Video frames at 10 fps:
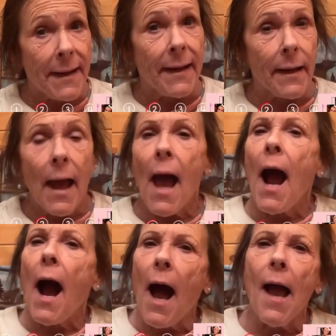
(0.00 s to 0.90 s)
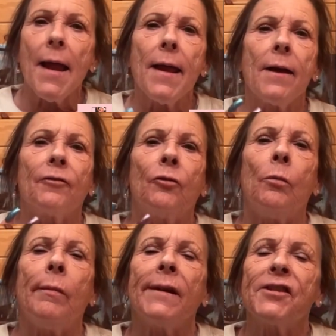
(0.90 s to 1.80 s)
me. I have
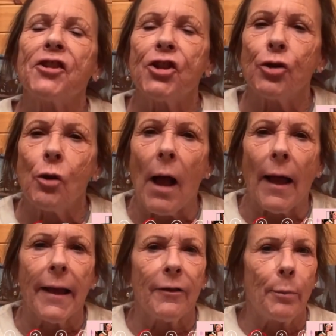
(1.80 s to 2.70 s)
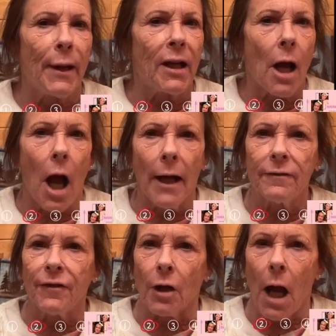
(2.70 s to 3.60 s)
missed you. I have been
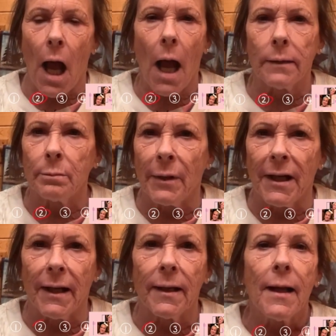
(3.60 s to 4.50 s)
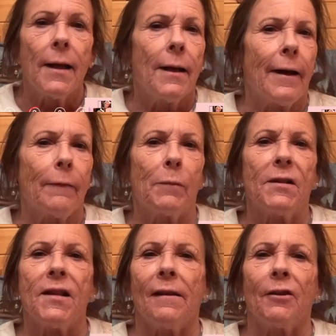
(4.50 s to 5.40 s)
gone for a hot minute. I've
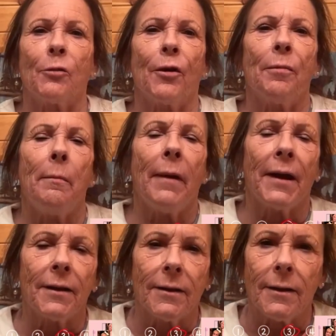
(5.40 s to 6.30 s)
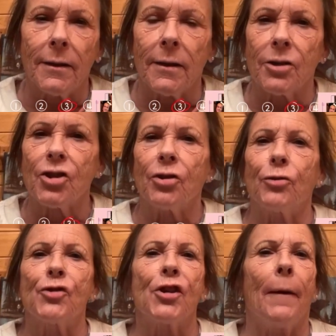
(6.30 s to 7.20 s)
been dealing with medical
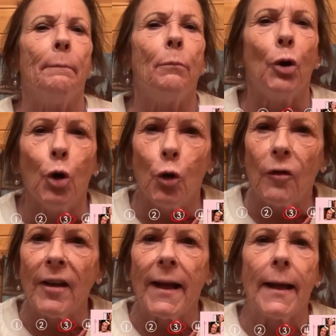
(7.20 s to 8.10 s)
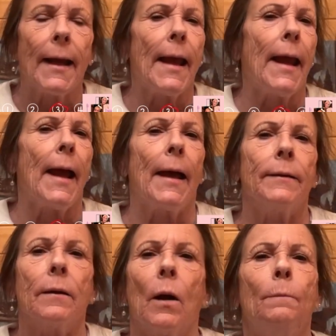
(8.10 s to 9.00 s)
issues and moving
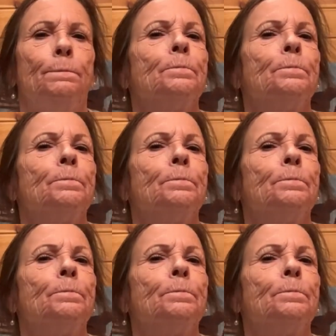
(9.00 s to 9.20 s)
and